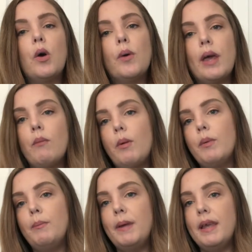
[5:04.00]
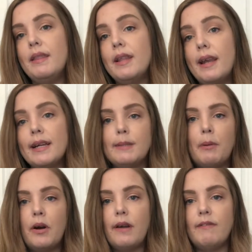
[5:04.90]
okay, what would be the next
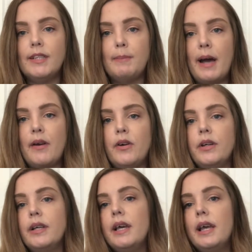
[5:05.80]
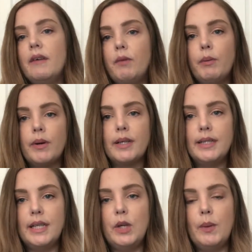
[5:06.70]
part of this pattern if we were
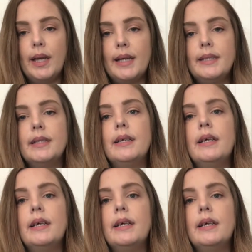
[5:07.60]
continuing it?